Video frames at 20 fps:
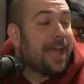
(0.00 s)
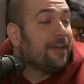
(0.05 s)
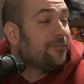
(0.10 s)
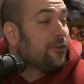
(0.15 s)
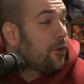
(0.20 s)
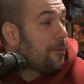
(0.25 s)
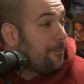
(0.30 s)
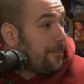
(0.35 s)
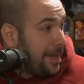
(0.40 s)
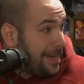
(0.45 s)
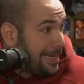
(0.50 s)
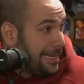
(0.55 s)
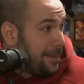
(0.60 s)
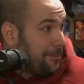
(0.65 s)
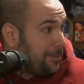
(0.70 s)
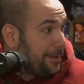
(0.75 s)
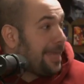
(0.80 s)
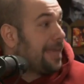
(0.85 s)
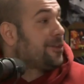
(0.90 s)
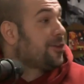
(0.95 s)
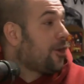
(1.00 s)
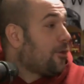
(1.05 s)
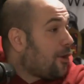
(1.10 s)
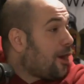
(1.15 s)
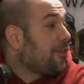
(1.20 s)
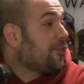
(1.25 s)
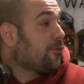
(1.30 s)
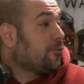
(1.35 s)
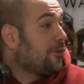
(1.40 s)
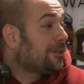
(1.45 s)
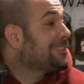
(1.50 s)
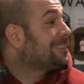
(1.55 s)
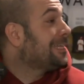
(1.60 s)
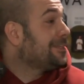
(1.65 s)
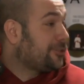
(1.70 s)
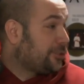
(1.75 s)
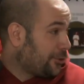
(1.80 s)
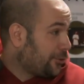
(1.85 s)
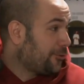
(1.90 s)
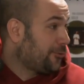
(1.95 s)
have no money, but I know other ones
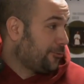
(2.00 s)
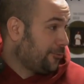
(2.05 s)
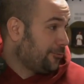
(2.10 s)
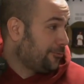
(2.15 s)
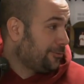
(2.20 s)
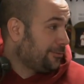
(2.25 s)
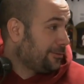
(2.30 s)
that do.